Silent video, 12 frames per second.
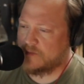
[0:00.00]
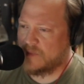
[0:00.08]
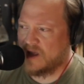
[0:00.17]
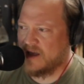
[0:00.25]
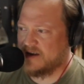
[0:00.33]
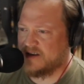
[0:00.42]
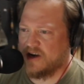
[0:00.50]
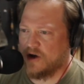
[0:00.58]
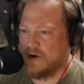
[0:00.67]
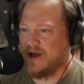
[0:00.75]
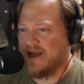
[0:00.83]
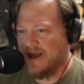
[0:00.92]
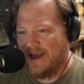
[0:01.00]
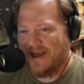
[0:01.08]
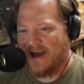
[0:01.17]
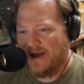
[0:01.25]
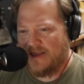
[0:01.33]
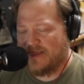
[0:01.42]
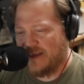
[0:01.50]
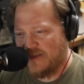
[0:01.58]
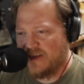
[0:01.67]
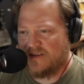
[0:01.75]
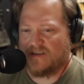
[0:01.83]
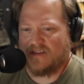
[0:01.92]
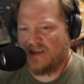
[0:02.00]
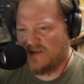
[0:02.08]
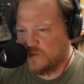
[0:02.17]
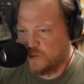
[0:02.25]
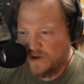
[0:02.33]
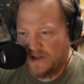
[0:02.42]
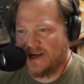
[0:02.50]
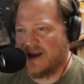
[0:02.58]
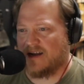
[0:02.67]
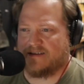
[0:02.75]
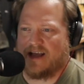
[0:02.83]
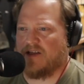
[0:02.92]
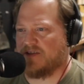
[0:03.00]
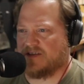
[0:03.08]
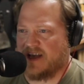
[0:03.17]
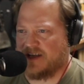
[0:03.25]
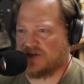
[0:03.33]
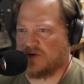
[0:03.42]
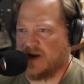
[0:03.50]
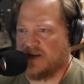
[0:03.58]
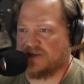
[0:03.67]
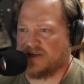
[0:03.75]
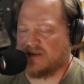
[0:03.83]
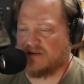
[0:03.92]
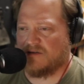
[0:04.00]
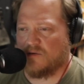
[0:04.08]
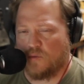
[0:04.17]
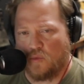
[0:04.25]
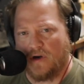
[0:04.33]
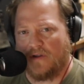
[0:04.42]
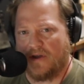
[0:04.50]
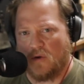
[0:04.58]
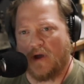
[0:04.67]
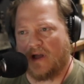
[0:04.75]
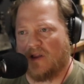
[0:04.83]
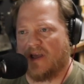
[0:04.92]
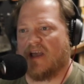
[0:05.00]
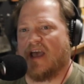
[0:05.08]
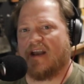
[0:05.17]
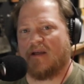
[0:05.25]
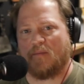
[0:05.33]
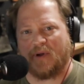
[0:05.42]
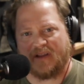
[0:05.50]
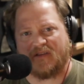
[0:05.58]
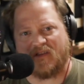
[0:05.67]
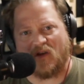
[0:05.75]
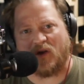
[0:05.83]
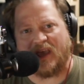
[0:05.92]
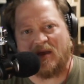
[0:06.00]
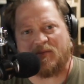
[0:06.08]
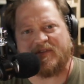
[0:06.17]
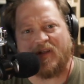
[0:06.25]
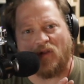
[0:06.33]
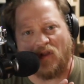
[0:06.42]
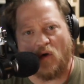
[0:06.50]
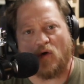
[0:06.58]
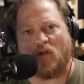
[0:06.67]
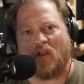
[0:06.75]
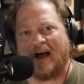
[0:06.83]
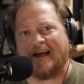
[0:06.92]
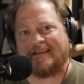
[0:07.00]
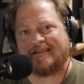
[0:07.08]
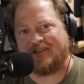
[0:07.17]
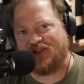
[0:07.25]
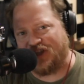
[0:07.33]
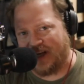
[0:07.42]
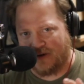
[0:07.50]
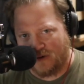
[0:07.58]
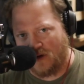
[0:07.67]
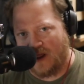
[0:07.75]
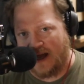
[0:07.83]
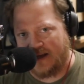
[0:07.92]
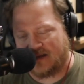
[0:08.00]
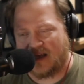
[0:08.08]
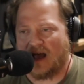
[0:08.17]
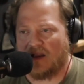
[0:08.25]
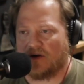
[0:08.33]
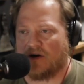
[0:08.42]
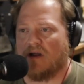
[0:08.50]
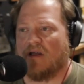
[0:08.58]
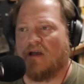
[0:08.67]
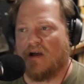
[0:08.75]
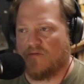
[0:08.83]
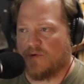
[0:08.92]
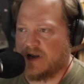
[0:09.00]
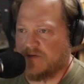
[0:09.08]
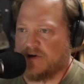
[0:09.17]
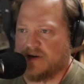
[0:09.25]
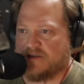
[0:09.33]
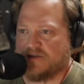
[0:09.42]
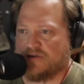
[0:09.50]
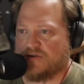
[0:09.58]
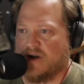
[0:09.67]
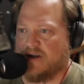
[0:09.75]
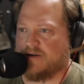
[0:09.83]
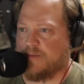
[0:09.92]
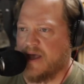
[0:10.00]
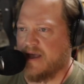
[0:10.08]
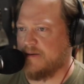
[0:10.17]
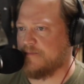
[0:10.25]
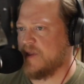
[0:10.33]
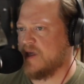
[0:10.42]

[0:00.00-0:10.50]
And, and these really knock down the saturation really quickly, but it still keeps the localized, generalized color of whatever it is you're trying to paint.